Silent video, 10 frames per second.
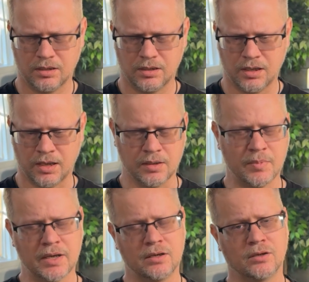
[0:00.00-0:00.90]
and in my
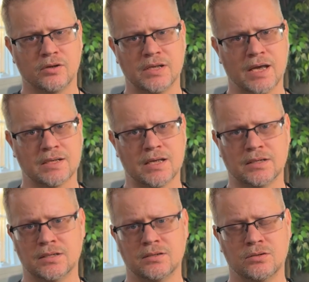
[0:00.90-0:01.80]
younger days I
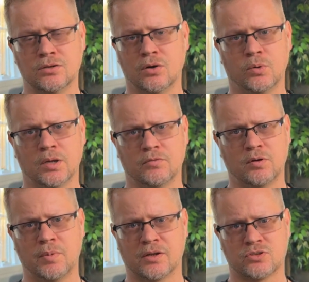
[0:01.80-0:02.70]
didn't know enough
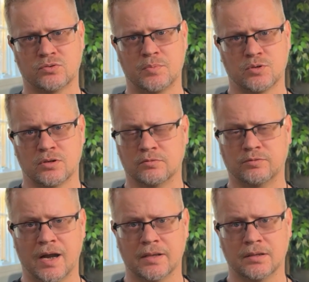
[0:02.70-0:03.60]
about Scripture to
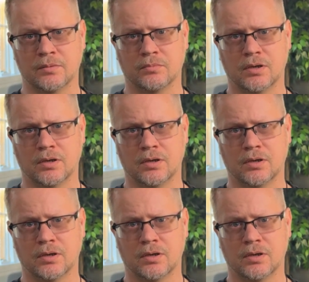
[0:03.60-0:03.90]
find them,